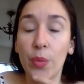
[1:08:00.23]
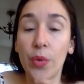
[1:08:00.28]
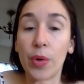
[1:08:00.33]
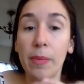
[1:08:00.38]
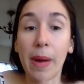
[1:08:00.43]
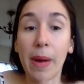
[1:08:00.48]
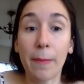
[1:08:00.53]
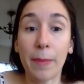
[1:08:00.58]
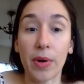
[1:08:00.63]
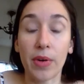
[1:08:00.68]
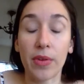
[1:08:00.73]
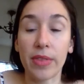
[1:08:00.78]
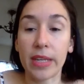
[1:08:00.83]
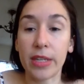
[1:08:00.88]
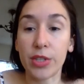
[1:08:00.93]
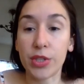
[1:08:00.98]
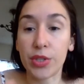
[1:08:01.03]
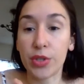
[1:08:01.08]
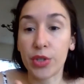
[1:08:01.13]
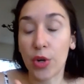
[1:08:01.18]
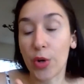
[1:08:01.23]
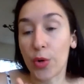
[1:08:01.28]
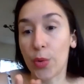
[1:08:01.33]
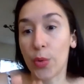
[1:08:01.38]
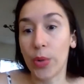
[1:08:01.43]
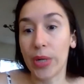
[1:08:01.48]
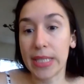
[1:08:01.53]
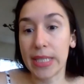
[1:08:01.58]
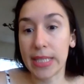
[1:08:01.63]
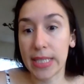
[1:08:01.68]
remember, there's no
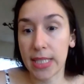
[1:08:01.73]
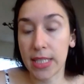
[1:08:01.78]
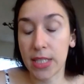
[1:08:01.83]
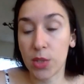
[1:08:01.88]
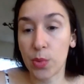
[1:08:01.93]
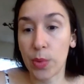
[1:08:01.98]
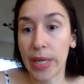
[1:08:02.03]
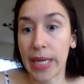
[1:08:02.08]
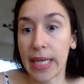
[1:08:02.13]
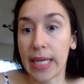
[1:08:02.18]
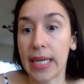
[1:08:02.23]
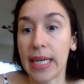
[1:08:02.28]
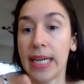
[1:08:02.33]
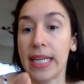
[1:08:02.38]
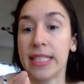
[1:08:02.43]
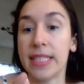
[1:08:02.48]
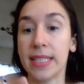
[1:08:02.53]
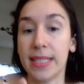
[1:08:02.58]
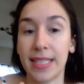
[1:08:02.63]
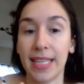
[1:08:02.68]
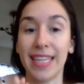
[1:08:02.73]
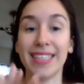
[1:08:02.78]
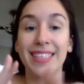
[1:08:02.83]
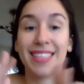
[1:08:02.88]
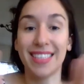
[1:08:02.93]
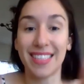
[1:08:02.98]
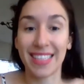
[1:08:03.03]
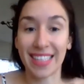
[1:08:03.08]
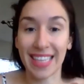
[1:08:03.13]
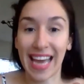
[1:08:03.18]
quiz this week. It's
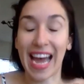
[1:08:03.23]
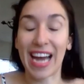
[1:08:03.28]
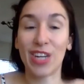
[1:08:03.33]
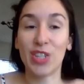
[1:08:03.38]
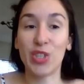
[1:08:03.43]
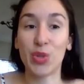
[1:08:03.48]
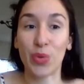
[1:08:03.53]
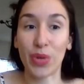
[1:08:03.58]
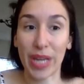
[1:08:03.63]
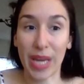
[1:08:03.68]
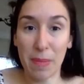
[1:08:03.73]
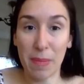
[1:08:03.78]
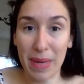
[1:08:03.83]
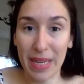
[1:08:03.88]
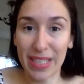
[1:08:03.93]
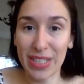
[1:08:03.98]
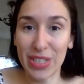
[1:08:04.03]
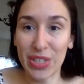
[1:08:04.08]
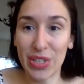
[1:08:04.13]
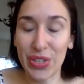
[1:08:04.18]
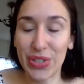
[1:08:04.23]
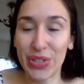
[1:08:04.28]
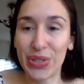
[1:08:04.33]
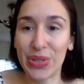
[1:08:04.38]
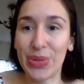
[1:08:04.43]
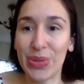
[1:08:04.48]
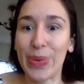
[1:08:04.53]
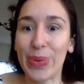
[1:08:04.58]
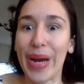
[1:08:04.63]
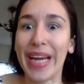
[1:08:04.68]
the actual image,
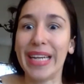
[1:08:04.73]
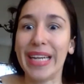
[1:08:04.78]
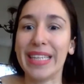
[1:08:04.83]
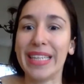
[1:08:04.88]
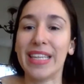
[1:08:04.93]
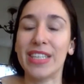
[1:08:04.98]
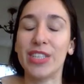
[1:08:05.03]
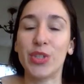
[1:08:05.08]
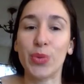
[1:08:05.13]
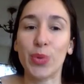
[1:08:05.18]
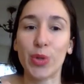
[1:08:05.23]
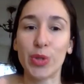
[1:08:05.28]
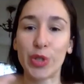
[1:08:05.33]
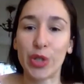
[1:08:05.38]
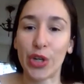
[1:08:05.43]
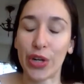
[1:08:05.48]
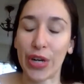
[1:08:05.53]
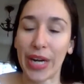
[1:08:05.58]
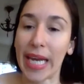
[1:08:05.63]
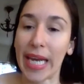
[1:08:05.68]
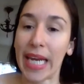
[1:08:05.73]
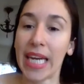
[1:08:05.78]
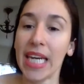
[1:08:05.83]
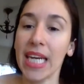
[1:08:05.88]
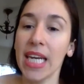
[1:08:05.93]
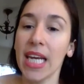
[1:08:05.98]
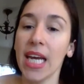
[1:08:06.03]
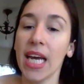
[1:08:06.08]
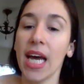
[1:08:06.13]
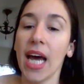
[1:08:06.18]
right, that you will turn
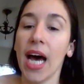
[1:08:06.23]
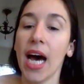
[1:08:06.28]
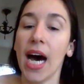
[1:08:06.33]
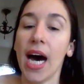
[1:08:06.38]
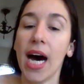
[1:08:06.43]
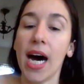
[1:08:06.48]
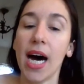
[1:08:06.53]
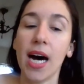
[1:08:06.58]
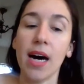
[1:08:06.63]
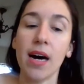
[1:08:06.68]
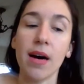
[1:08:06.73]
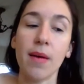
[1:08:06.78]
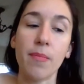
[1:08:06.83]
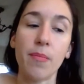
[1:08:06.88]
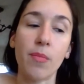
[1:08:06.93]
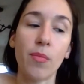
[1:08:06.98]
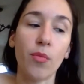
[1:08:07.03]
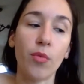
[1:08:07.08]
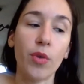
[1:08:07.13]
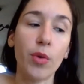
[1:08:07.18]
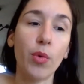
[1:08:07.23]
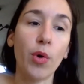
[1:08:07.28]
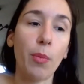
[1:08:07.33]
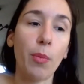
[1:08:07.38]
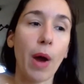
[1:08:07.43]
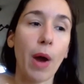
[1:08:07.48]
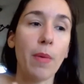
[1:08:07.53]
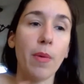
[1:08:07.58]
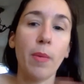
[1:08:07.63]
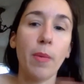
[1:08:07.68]
in. We will
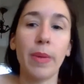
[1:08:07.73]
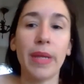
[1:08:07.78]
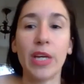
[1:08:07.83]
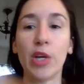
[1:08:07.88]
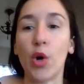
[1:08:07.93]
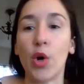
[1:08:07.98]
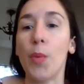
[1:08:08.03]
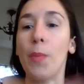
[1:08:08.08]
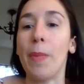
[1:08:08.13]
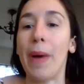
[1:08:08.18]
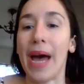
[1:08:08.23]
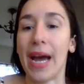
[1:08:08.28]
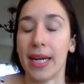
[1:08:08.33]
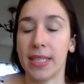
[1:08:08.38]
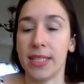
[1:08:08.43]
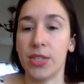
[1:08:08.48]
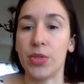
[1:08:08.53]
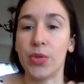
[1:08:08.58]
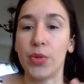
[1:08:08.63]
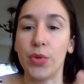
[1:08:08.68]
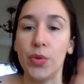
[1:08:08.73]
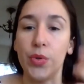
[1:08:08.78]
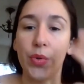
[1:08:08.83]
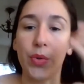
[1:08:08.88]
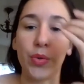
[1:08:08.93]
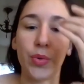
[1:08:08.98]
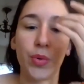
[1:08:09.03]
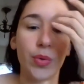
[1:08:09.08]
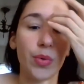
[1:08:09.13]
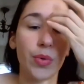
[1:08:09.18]
probably go back
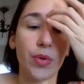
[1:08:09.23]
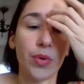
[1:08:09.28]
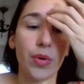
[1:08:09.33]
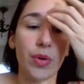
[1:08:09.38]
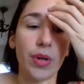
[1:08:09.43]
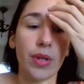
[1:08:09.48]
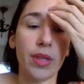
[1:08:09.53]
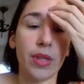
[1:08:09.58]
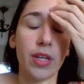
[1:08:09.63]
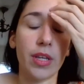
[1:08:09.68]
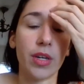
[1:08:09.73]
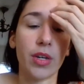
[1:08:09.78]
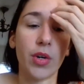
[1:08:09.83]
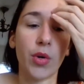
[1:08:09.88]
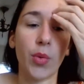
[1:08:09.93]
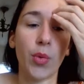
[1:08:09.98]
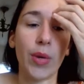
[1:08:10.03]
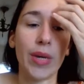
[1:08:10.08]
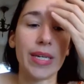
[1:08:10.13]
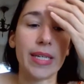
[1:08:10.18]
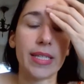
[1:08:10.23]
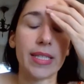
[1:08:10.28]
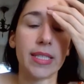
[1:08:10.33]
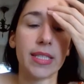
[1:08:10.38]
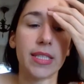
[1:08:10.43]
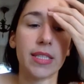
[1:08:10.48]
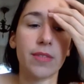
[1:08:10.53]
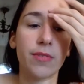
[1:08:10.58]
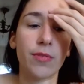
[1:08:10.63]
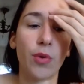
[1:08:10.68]
to the
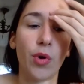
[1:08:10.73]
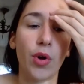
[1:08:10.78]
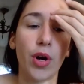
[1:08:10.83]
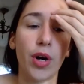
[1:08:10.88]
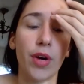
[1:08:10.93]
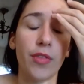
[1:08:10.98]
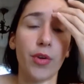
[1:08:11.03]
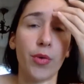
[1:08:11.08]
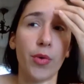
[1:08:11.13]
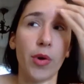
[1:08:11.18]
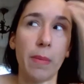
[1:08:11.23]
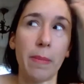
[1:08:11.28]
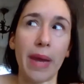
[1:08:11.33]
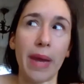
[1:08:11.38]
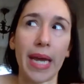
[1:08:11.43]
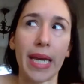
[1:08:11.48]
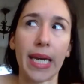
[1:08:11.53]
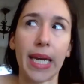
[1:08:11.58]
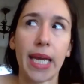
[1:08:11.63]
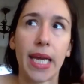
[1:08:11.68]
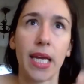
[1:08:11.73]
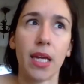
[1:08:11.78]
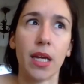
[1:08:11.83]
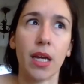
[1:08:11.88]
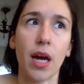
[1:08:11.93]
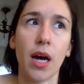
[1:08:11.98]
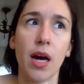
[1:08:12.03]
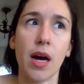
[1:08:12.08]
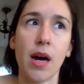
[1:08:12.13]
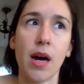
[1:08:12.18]
quiz for the remaining,